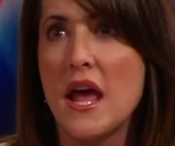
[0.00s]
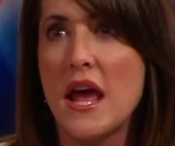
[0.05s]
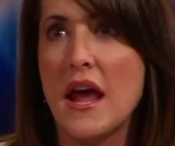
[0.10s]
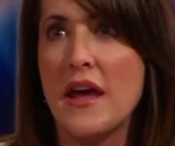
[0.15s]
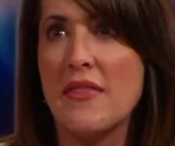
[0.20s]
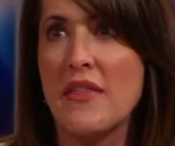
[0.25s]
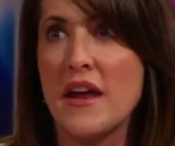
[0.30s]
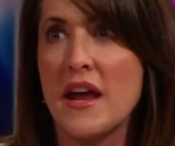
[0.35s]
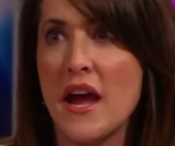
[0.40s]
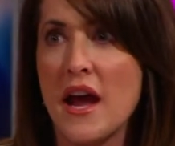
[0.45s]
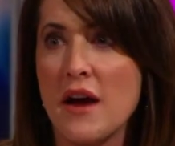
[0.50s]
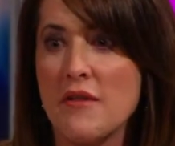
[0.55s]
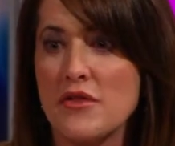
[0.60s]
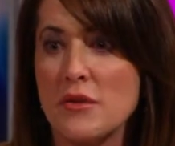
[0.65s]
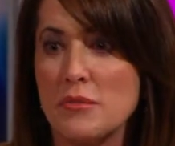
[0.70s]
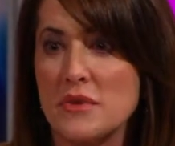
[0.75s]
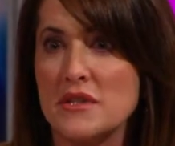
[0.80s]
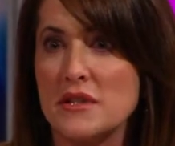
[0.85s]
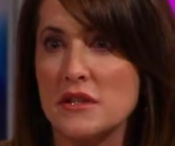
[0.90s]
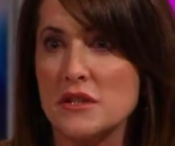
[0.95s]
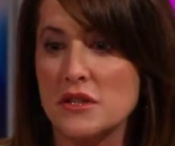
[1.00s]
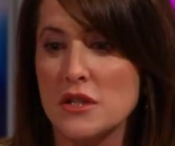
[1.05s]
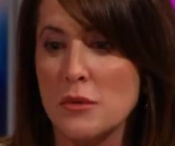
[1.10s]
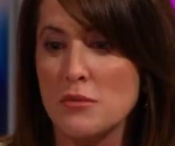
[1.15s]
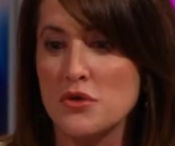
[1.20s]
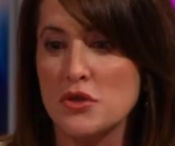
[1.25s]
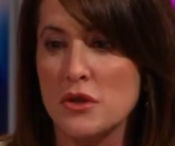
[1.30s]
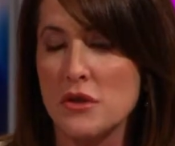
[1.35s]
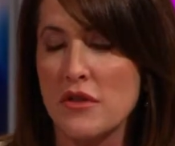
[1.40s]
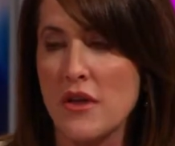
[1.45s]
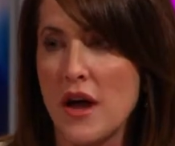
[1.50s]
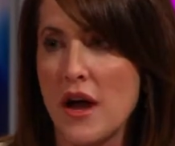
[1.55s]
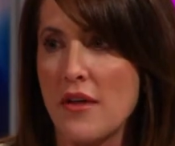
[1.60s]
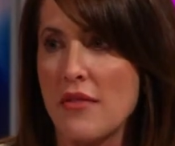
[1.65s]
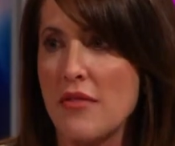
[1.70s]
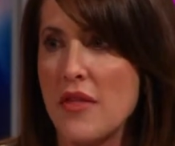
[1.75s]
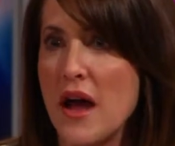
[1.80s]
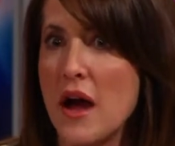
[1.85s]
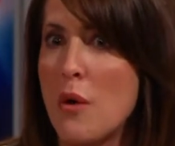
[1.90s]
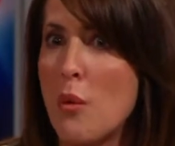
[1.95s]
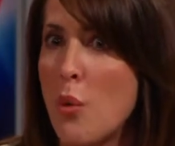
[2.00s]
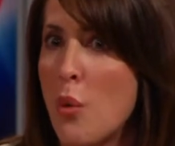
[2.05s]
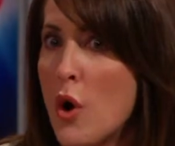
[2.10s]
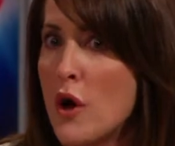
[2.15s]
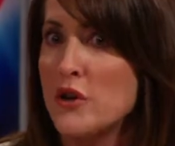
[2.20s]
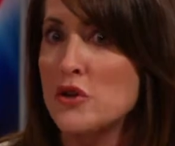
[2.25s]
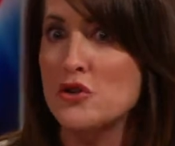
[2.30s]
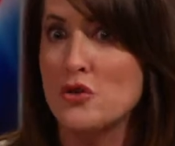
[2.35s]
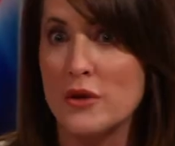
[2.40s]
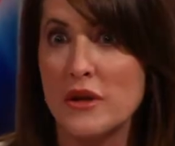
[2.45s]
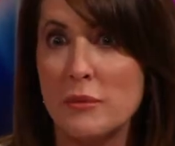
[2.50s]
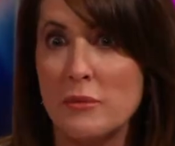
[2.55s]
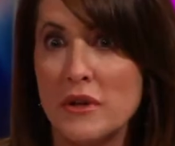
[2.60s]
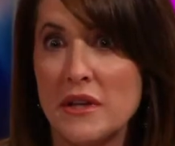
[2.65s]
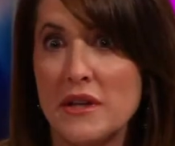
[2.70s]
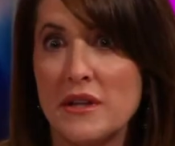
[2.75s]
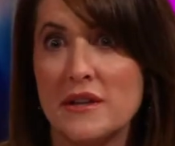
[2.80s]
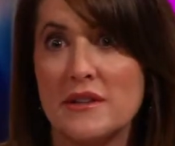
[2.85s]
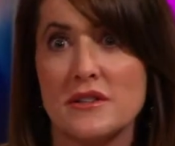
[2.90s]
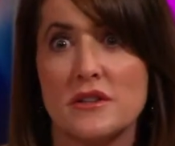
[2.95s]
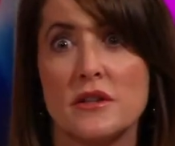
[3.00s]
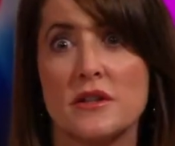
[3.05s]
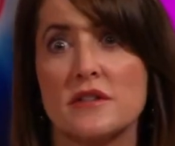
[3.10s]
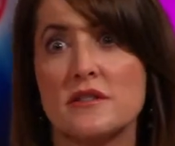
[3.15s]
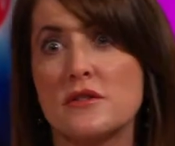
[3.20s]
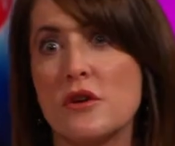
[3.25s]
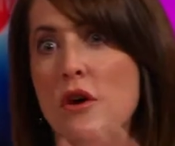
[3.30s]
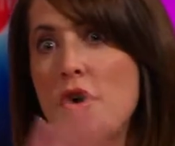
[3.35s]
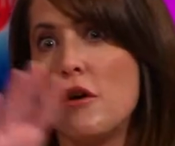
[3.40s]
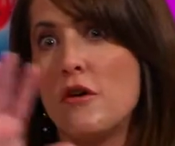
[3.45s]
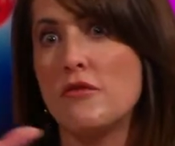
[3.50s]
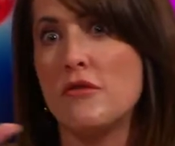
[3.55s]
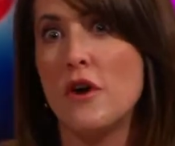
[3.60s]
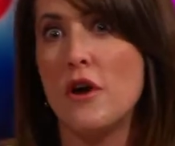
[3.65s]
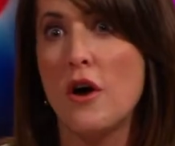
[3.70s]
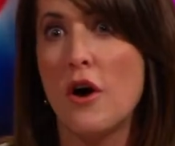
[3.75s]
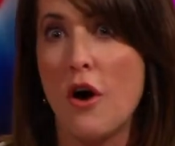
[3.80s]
and they have the misconception that that one treatment is going to solve